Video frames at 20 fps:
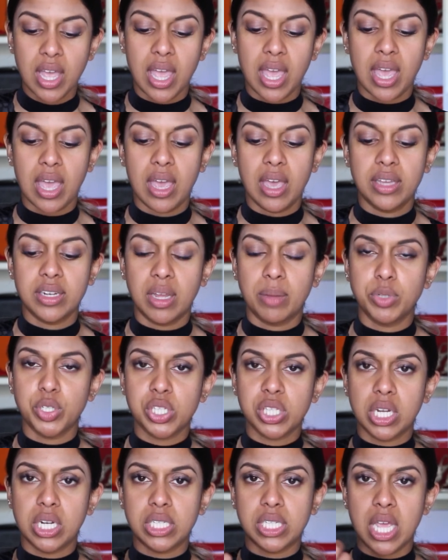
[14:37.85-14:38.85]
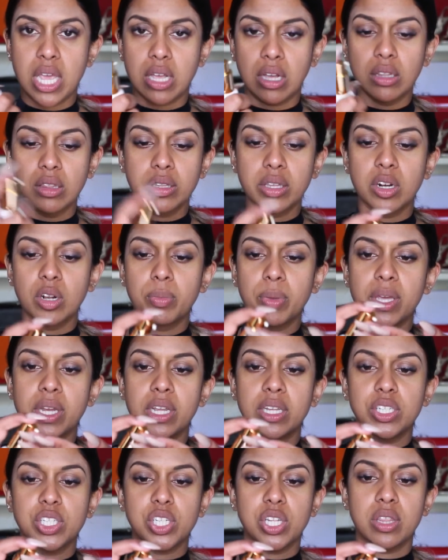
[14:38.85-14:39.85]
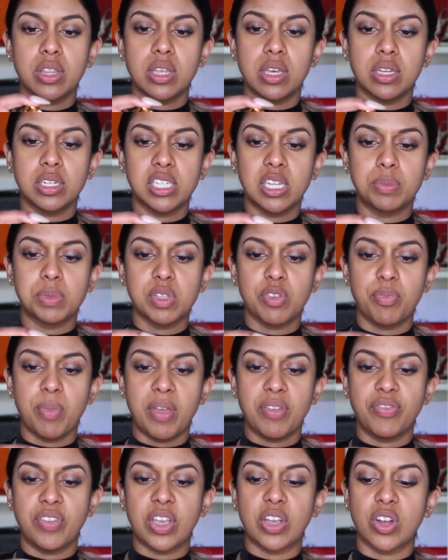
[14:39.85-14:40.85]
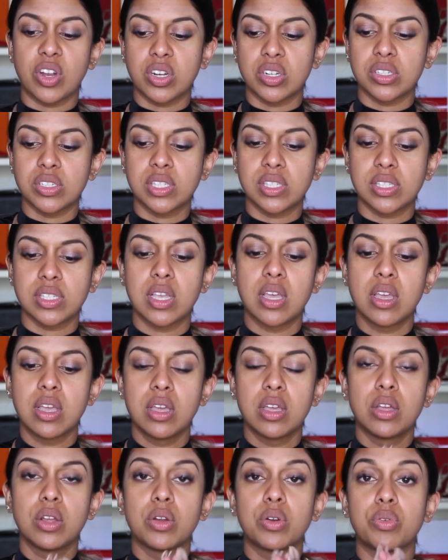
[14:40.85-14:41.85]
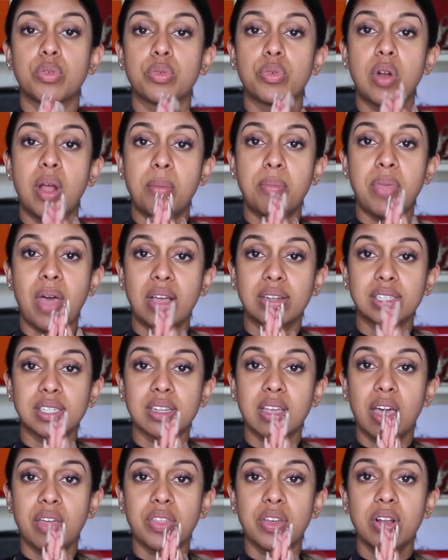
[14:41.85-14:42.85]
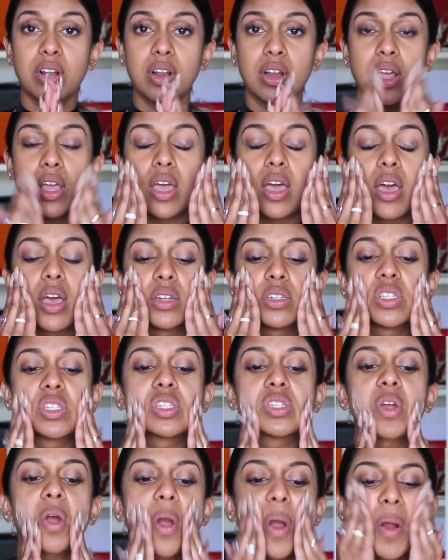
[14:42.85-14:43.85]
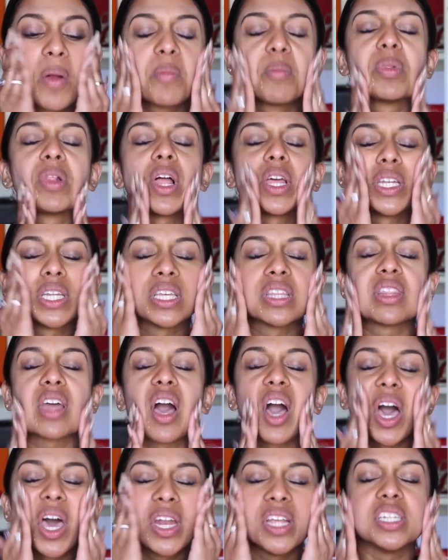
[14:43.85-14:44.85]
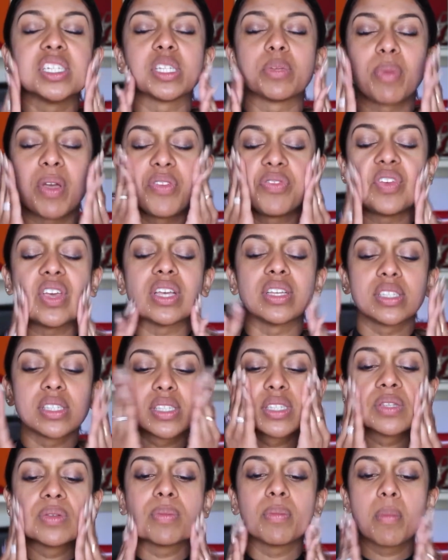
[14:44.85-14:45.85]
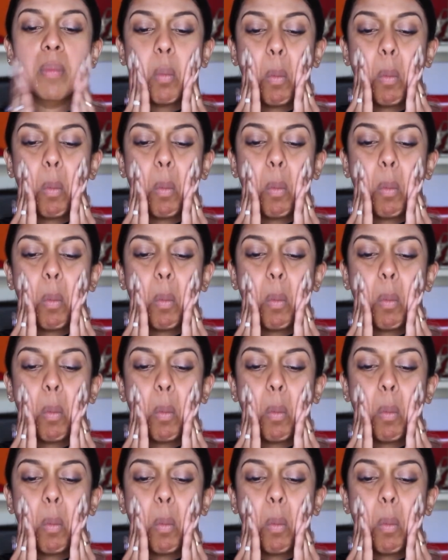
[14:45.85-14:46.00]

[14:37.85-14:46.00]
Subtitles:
And I'm just going to take a little bit into the tips of my fingers, rub that together and start blending that into my face.